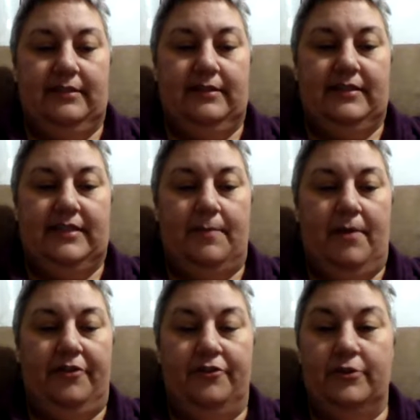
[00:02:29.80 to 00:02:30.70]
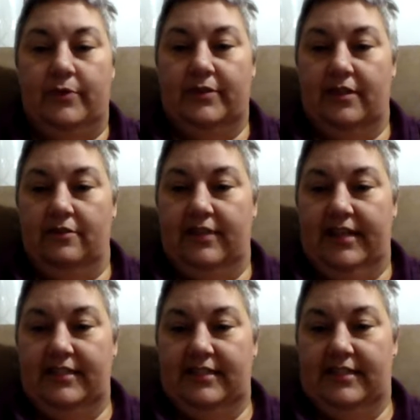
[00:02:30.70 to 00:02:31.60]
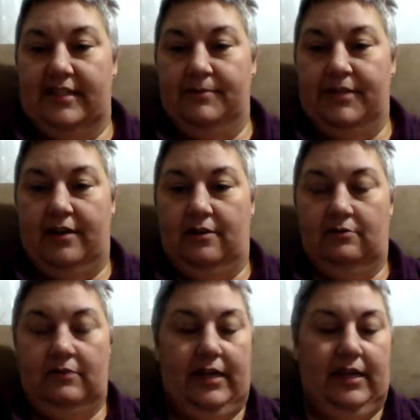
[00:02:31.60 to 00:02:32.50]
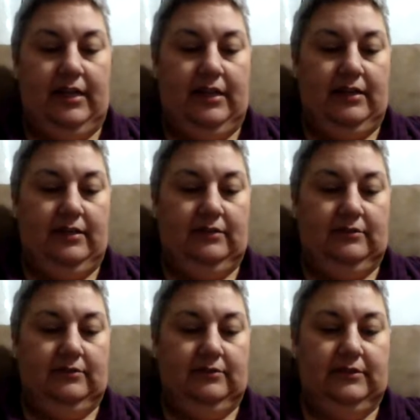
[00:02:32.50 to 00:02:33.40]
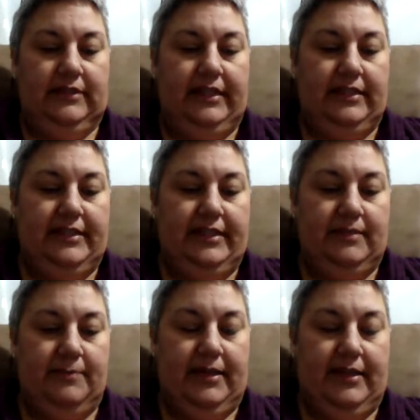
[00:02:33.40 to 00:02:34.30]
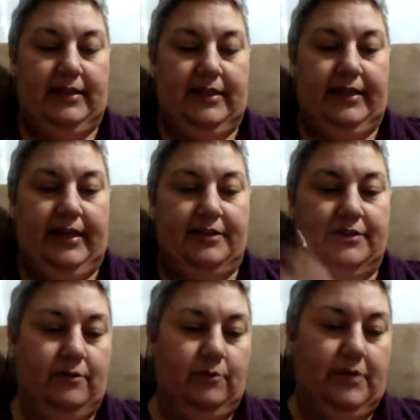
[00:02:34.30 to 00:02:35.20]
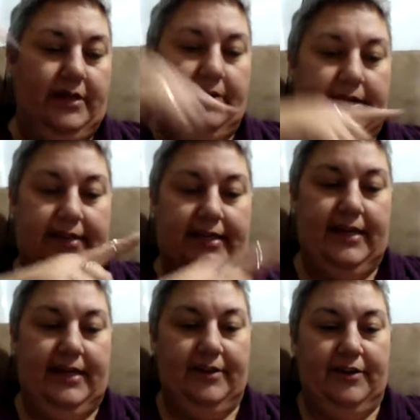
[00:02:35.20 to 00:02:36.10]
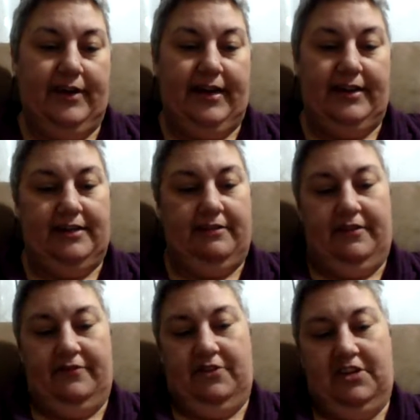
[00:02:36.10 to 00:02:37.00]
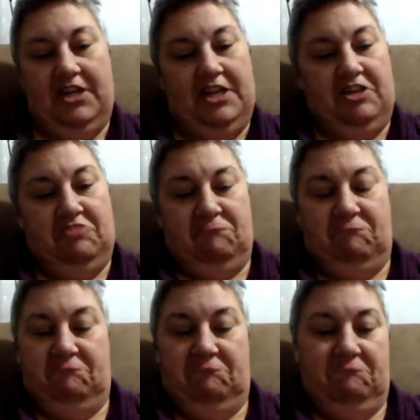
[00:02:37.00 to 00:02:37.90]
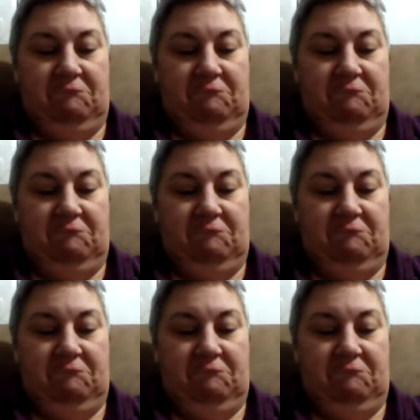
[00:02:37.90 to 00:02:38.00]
Some authors want certain things and some don't, and Nina tells me, and then it goes through one ear and out the other, and I totally forget. And